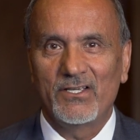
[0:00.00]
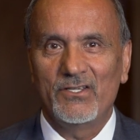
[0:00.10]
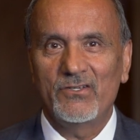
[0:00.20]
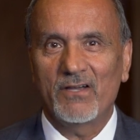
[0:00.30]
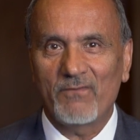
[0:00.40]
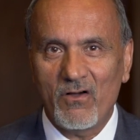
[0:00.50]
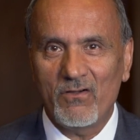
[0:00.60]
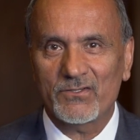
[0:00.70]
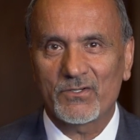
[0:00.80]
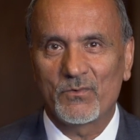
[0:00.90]
you have
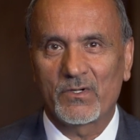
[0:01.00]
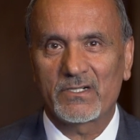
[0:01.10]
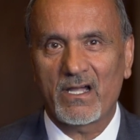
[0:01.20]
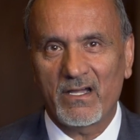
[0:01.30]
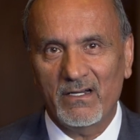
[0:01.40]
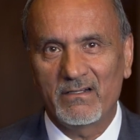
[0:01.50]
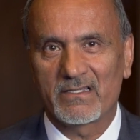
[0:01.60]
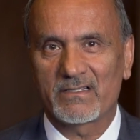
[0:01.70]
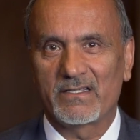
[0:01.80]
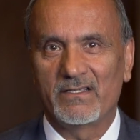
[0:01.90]
also worked
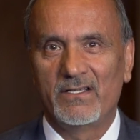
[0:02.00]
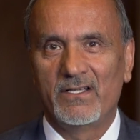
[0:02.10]
tirelessly